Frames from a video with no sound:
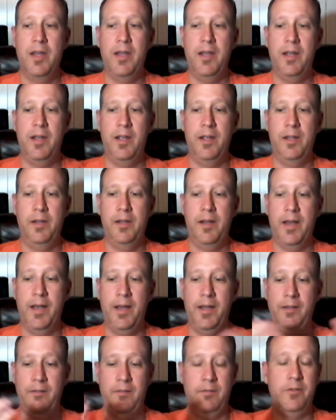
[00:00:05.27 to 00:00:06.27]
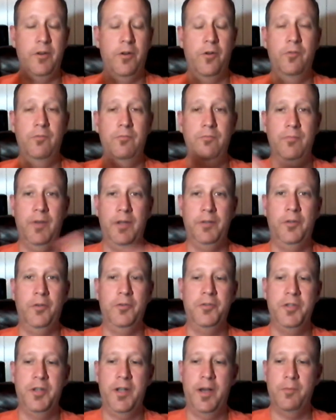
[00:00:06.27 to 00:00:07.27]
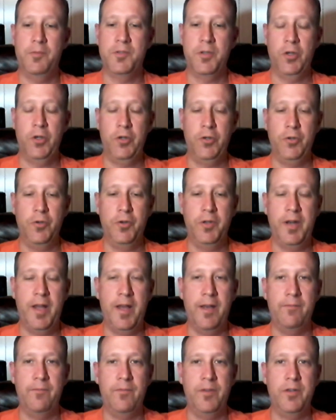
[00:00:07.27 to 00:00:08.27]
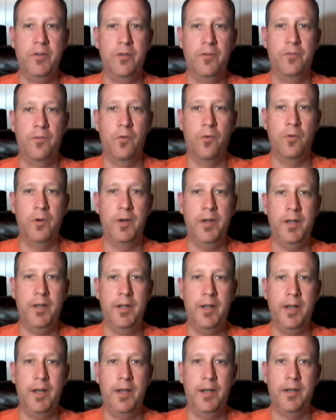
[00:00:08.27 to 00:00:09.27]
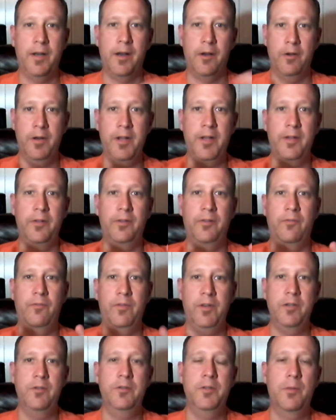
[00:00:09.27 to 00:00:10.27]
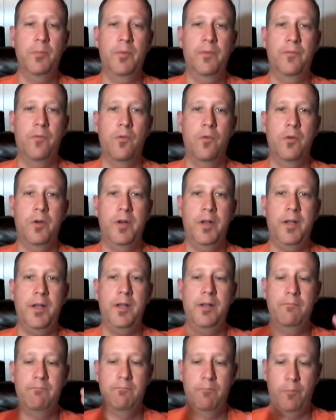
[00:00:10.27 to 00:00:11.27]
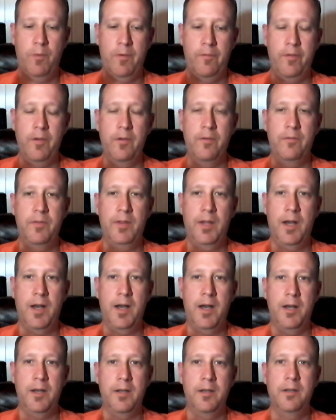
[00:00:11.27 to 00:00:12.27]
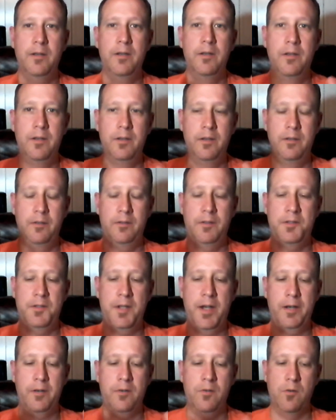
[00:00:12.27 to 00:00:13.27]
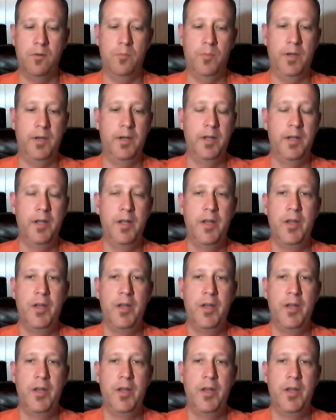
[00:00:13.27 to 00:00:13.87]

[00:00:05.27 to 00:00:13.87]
And I told you I was going to do it at video 40, and here it is, video number 40, reveal vlog, Design Coma.